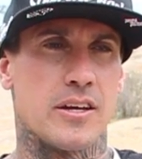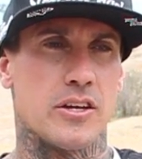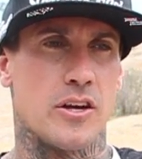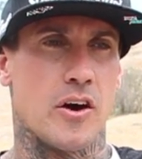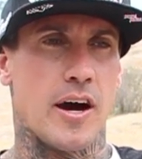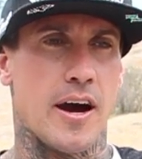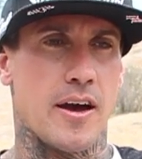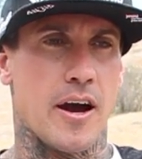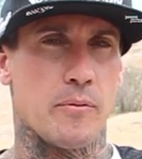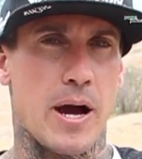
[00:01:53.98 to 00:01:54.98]
you know, I,
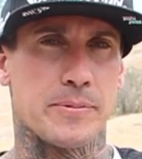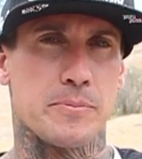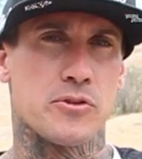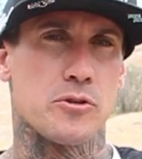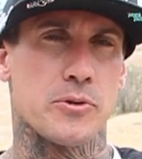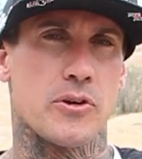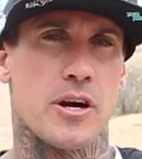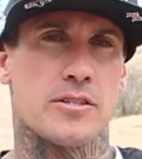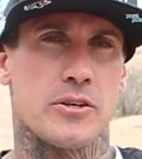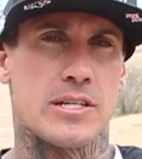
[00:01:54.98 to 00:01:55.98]
I, wrapped up the
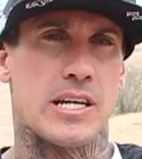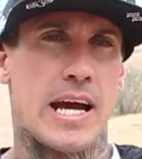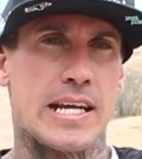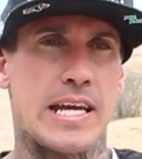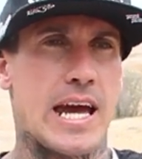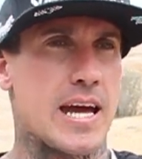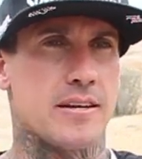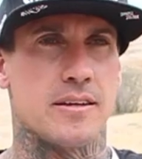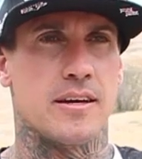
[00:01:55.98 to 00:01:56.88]
Supercross series in 98,